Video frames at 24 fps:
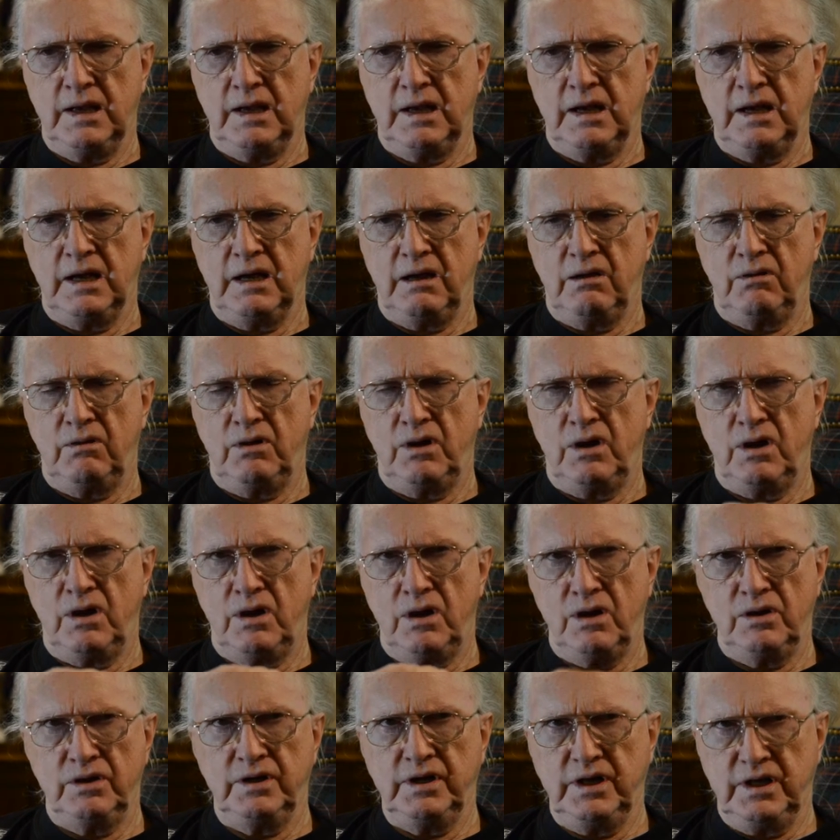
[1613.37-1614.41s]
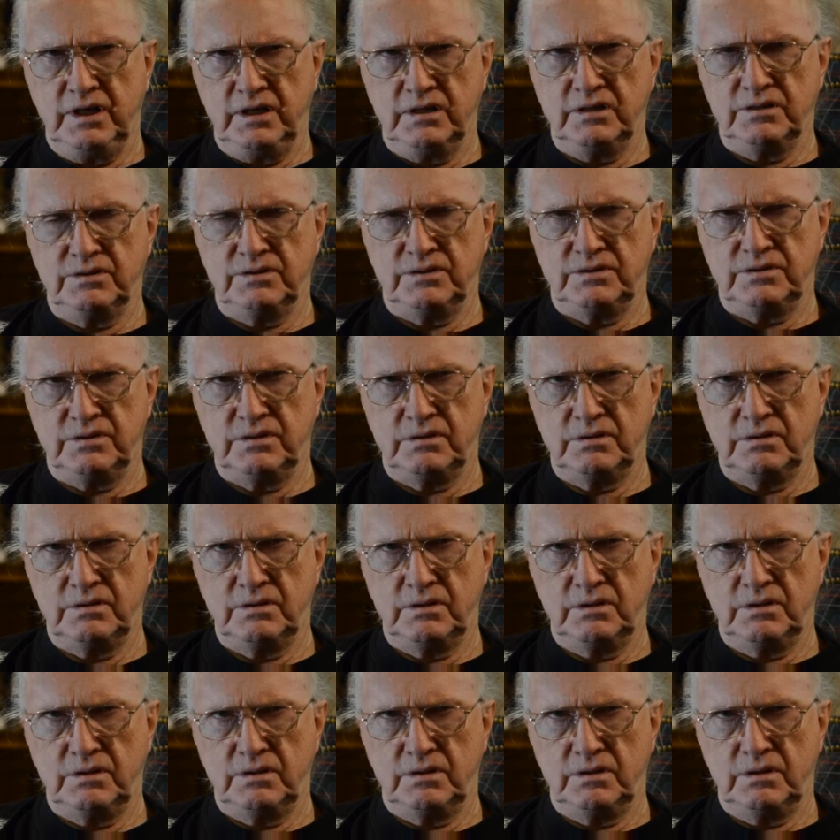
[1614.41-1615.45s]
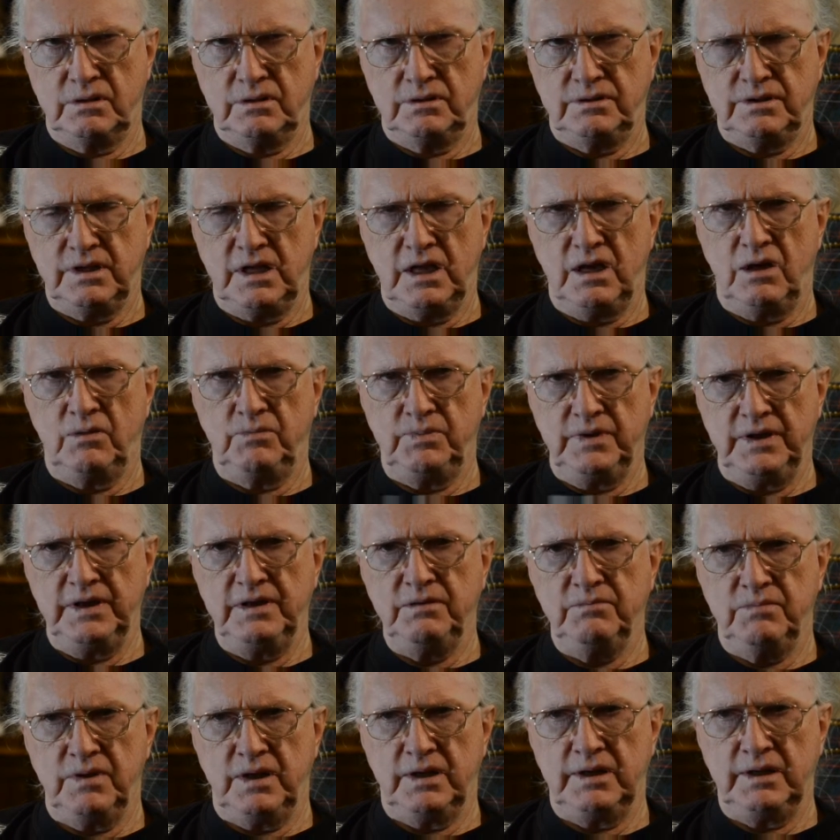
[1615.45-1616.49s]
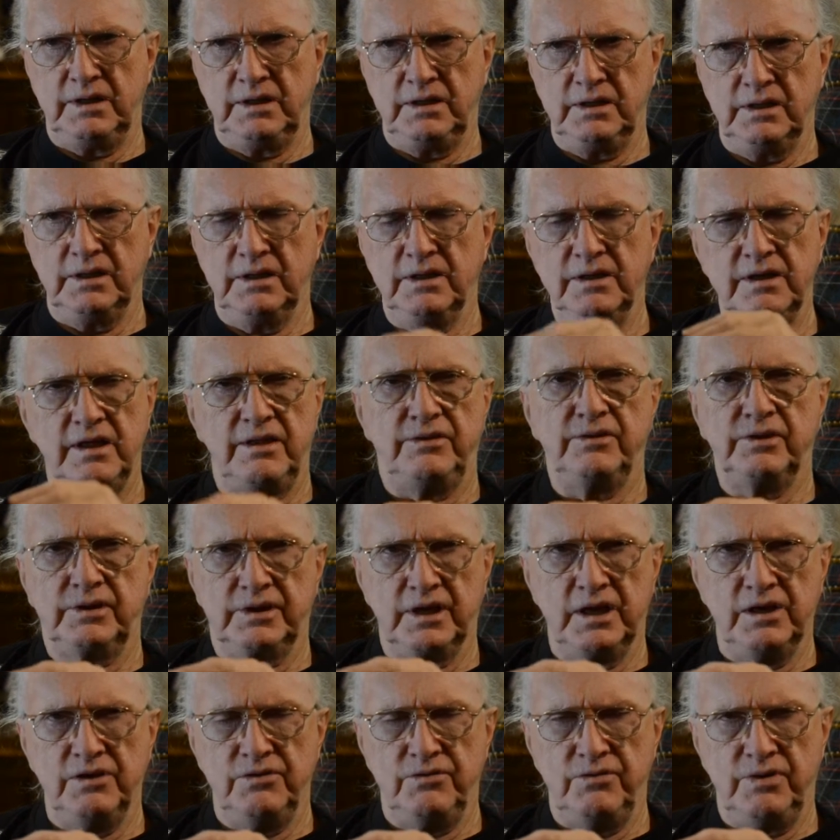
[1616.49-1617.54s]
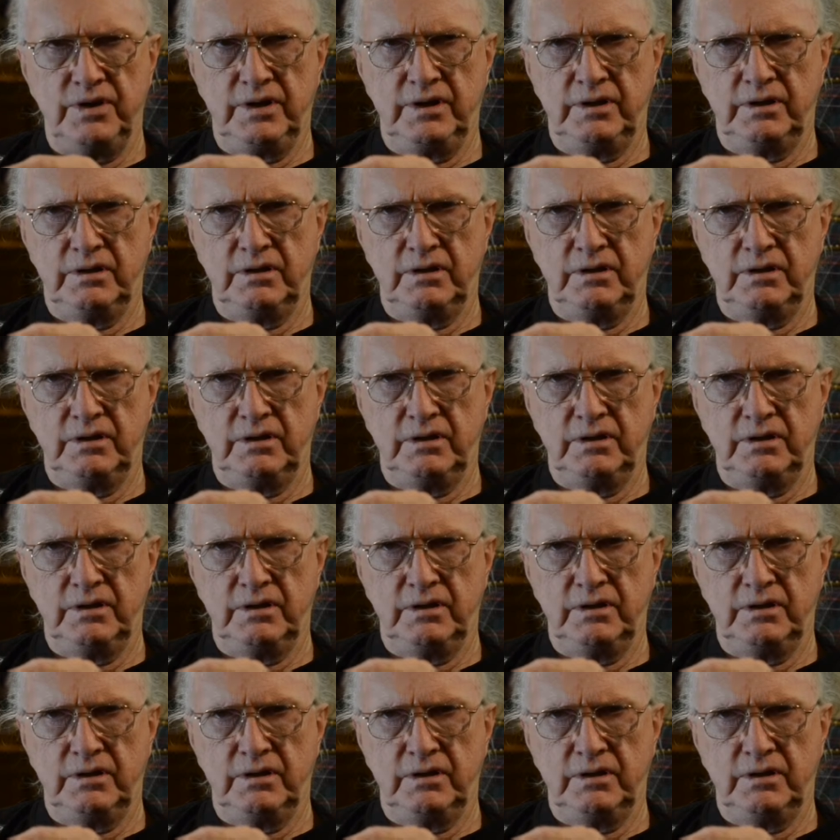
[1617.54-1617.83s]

how hard it is to help anybody in another country,